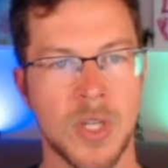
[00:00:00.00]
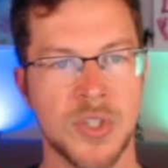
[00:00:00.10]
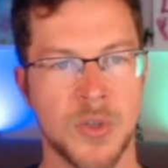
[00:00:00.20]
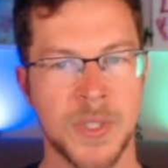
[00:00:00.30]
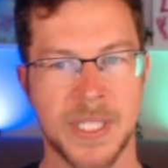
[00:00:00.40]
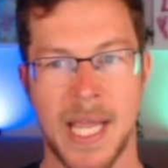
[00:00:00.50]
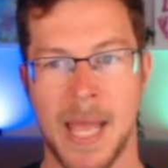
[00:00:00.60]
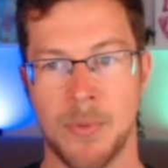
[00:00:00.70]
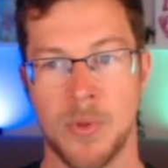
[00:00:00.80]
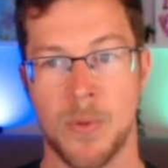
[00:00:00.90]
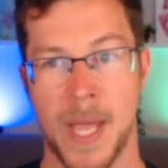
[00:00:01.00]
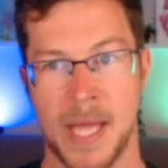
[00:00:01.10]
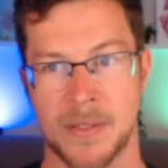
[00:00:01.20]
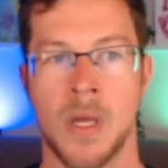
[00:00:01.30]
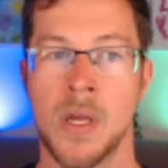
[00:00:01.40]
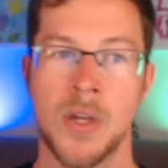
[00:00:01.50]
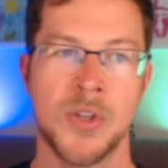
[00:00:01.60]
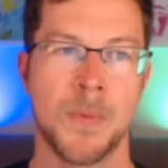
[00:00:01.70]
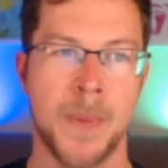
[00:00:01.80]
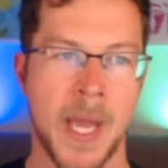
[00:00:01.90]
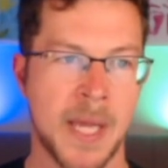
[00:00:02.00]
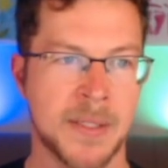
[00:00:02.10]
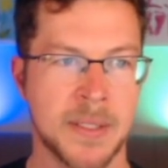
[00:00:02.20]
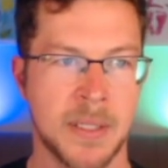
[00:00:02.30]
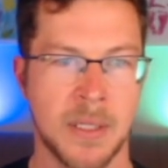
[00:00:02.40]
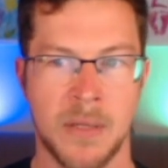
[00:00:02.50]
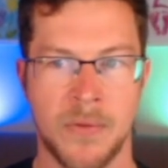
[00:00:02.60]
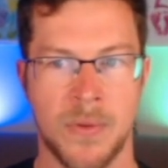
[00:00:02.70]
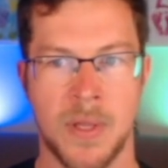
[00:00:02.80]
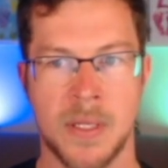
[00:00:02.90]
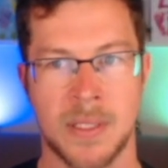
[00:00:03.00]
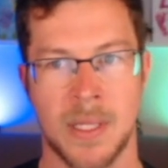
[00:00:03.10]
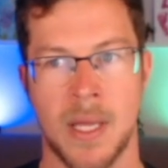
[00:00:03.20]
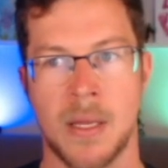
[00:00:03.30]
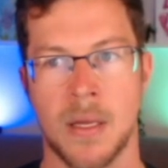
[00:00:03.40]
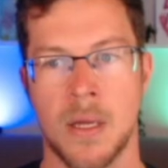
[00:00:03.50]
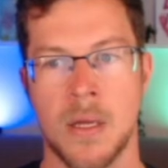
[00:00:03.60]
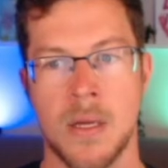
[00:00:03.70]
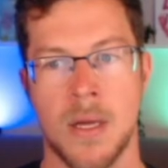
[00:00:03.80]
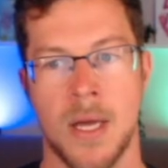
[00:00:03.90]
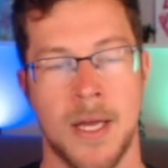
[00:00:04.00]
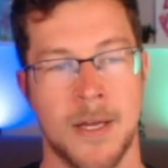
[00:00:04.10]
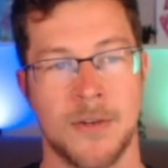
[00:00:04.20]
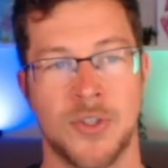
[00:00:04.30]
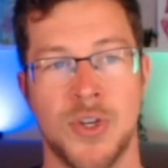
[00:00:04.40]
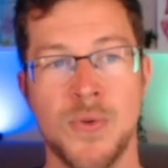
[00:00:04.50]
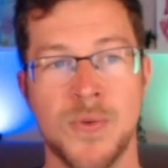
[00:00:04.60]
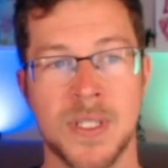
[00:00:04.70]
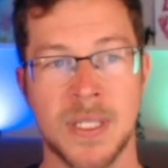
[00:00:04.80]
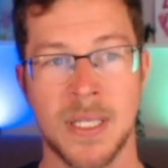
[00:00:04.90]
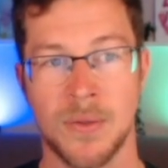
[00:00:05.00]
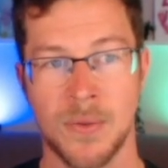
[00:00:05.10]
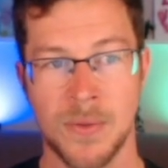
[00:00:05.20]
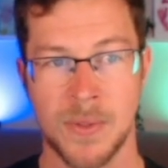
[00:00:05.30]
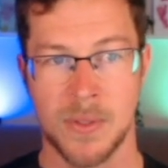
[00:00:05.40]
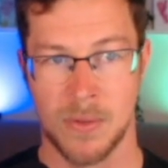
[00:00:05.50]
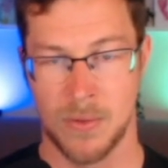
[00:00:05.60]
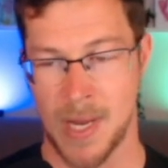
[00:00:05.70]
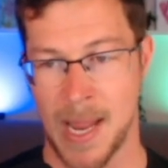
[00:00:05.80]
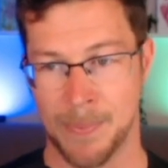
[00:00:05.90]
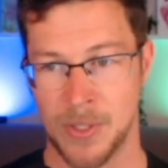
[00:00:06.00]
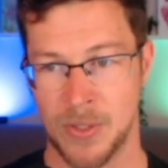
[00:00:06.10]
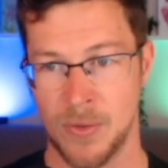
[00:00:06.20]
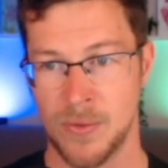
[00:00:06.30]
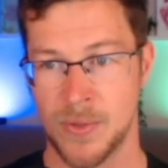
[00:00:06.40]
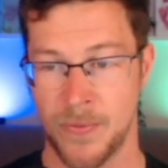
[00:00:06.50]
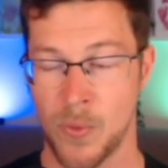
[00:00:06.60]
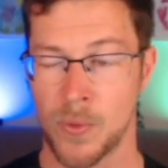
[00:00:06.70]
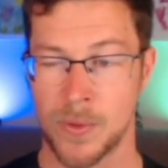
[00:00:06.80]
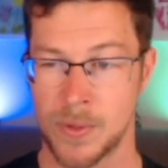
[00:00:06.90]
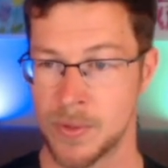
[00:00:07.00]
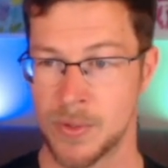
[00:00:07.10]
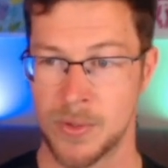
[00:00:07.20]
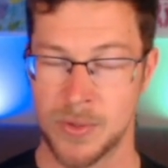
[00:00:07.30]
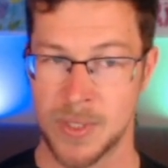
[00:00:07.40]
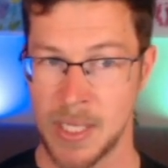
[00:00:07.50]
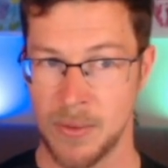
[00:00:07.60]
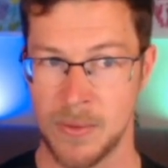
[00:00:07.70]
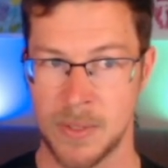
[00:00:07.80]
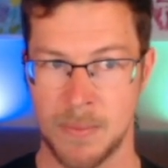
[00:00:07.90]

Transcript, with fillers: So what's gonna happen with your past? Your past is gonna give you things like two skills or aptitudes for skills.